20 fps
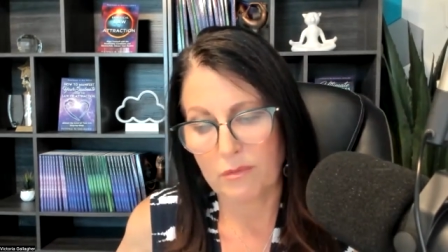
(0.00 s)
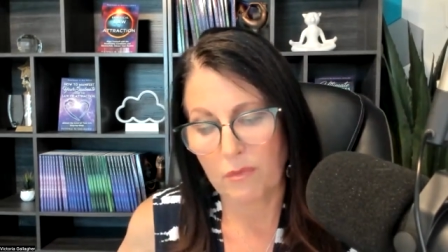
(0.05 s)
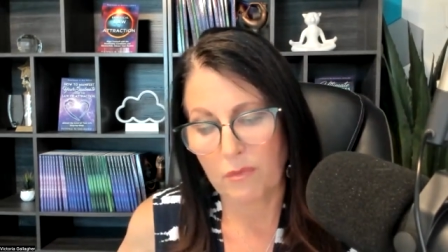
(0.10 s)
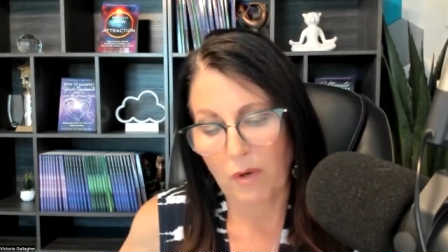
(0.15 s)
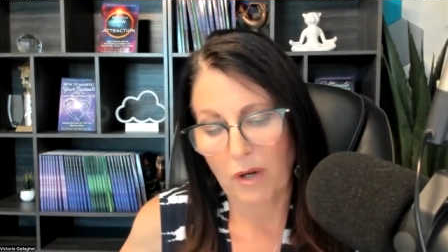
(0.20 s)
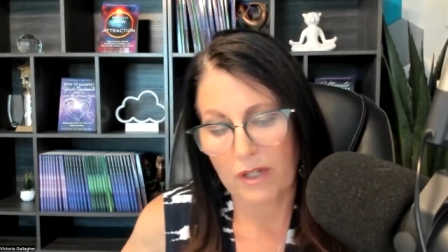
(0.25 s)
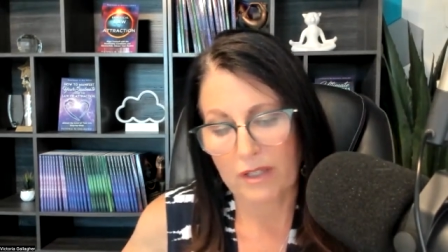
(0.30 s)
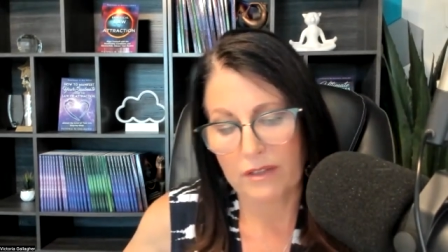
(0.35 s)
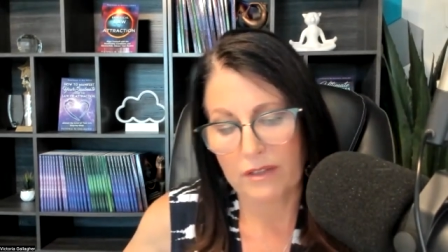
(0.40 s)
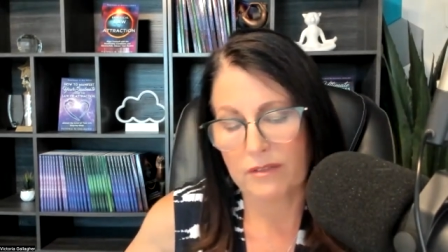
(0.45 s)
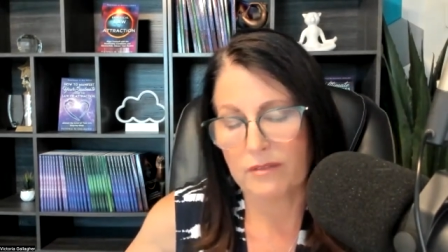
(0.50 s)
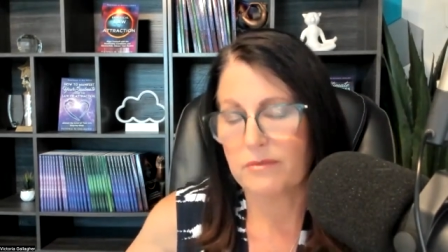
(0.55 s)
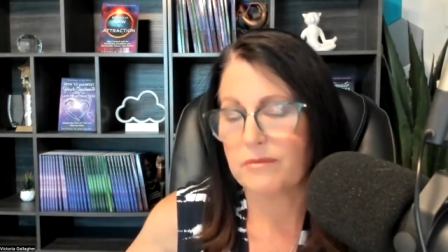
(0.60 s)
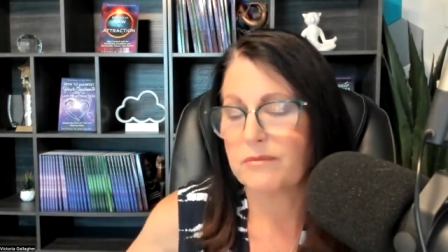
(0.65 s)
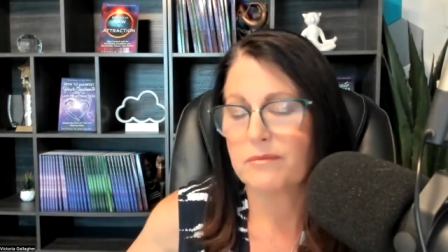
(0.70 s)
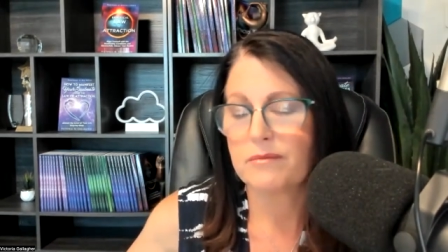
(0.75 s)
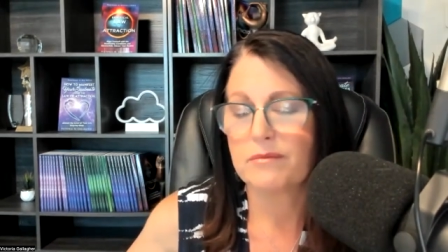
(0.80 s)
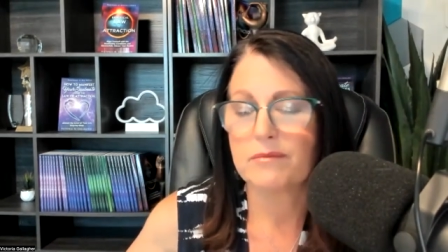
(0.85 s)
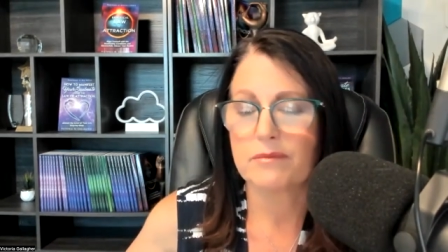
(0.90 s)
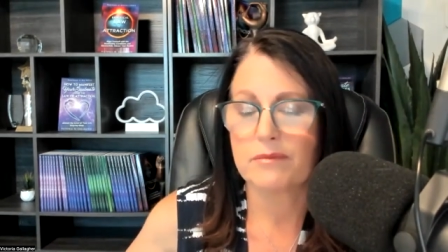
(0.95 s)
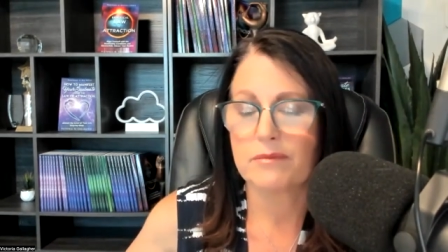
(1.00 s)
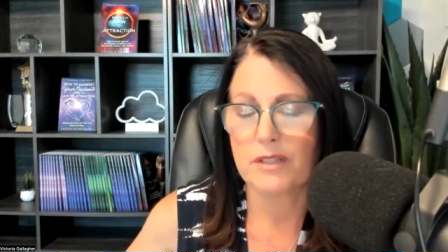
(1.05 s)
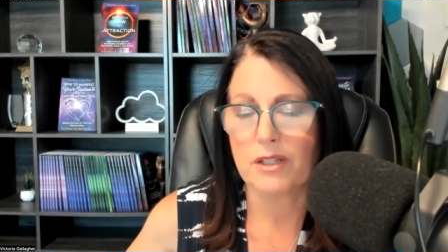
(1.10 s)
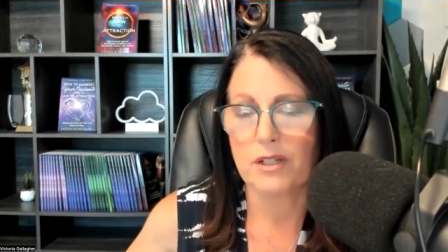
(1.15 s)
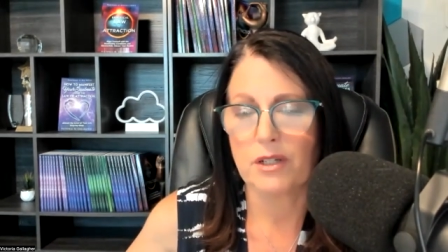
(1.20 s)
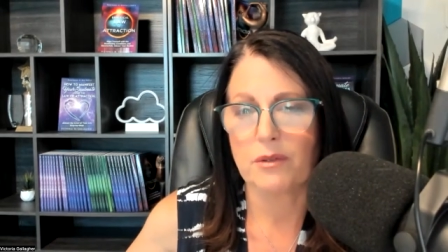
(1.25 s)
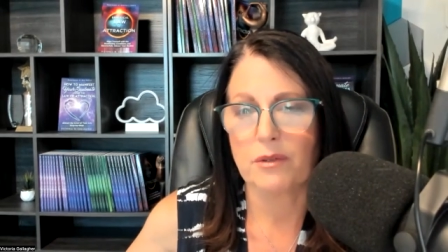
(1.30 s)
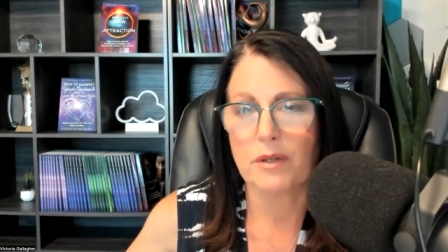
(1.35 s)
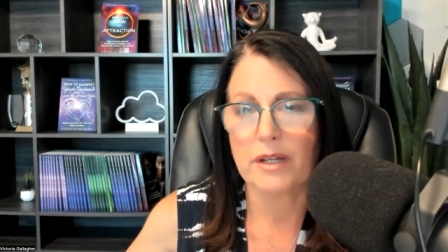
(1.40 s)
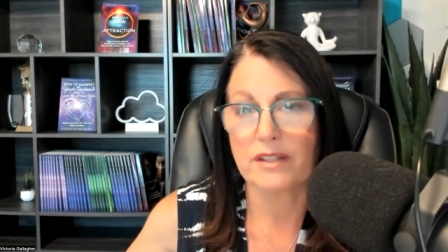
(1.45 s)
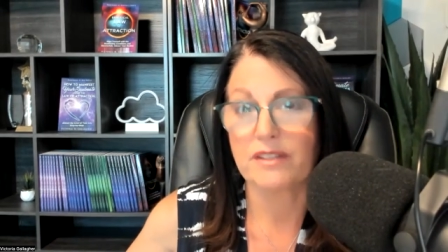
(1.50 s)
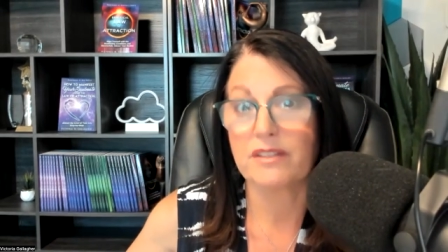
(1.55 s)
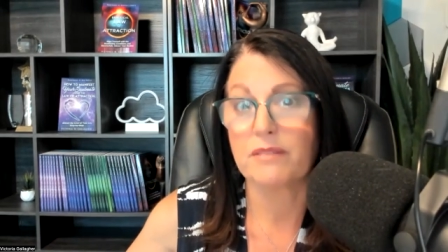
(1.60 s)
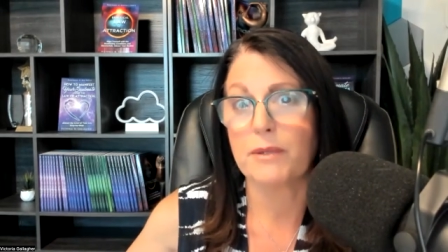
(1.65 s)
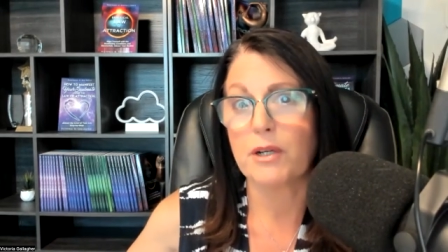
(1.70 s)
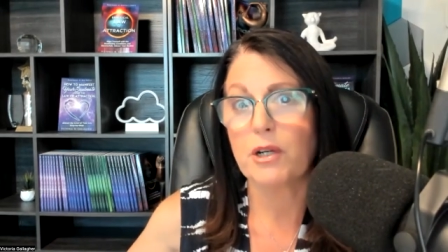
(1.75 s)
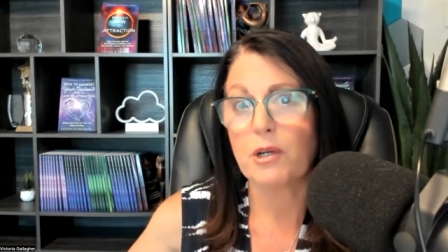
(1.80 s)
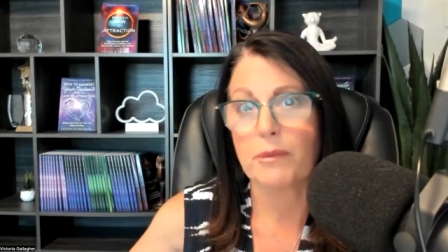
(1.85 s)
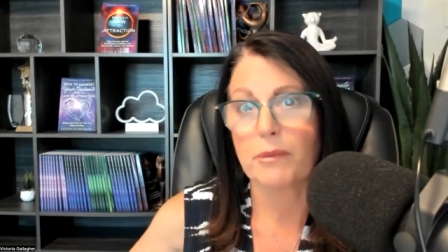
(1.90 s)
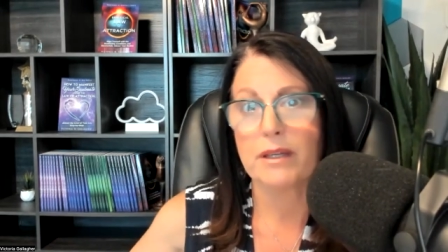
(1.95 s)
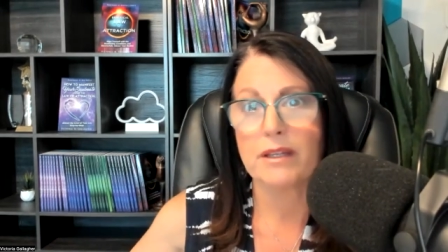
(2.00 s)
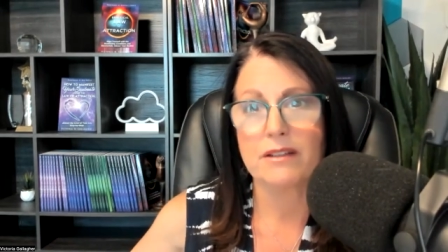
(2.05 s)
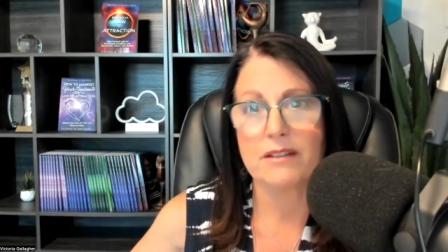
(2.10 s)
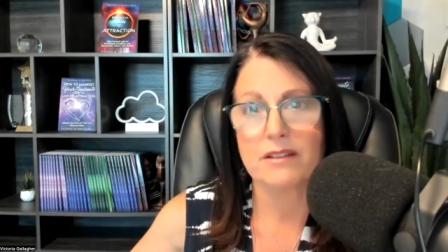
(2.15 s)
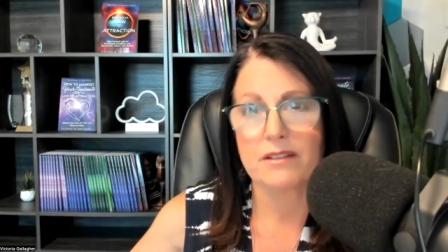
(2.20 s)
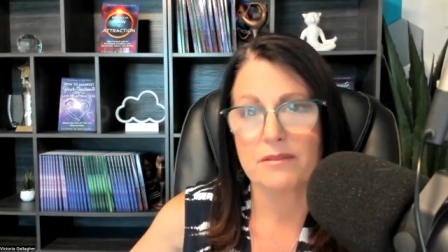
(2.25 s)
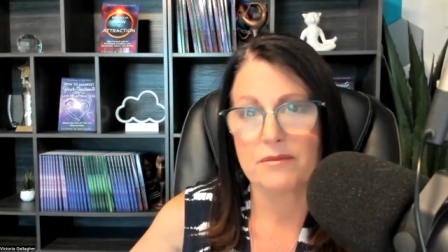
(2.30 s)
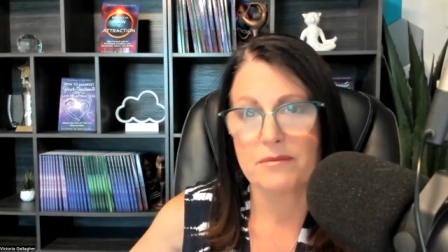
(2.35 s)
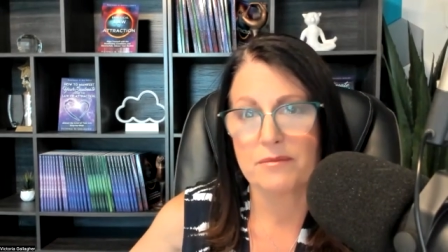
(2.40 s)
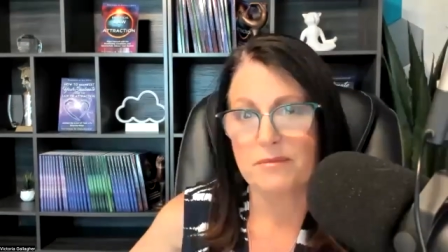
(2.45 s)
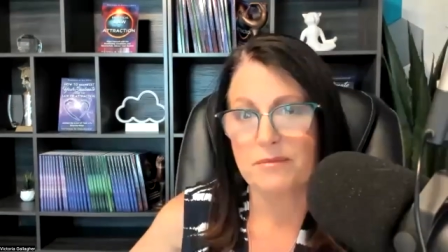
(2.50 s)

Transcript: want to, you know, experiment.